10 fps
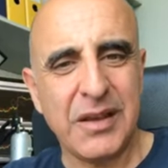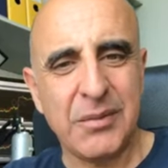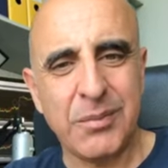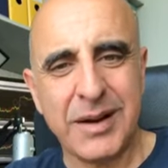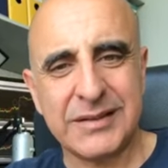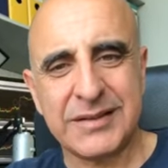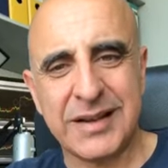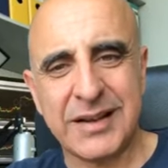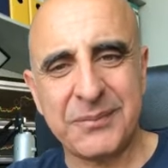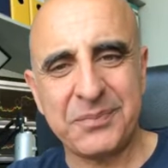But
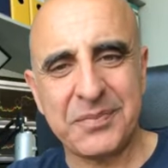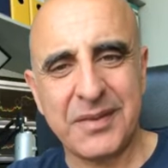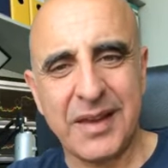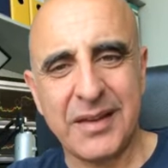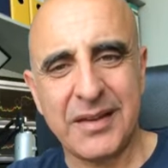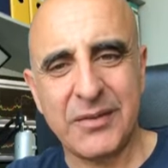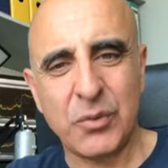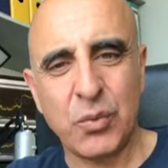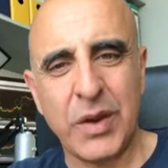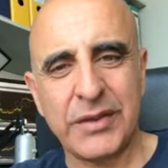um,
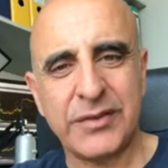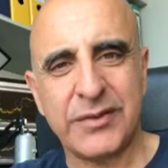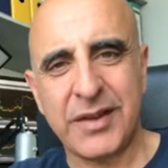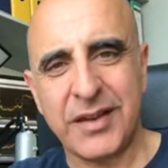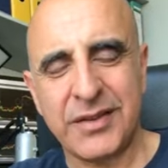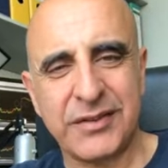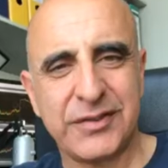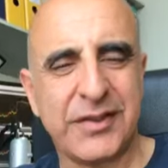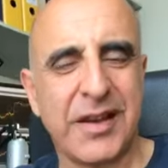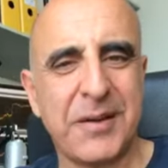Once uh,
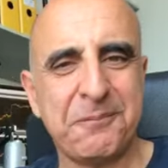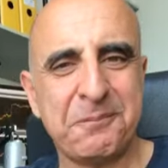this um,